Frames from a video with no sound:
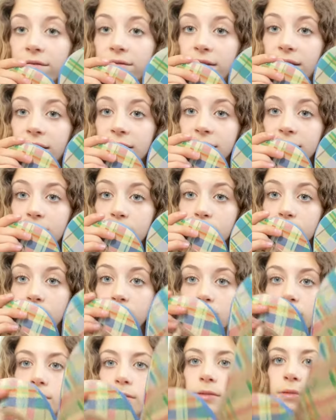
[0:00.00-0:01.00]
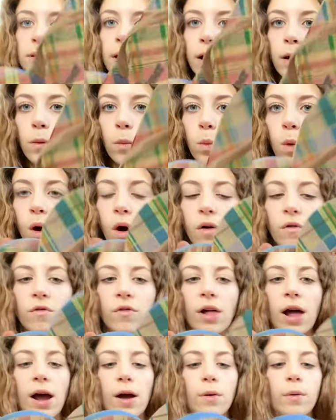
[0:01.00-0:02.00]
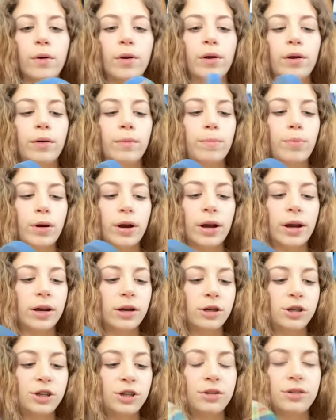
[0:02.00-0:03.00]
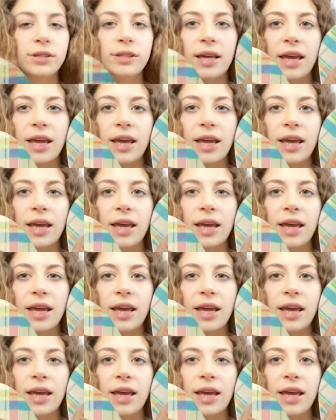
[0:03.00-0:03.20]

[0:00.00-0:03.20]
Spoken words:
these like Wallflower brand shoes that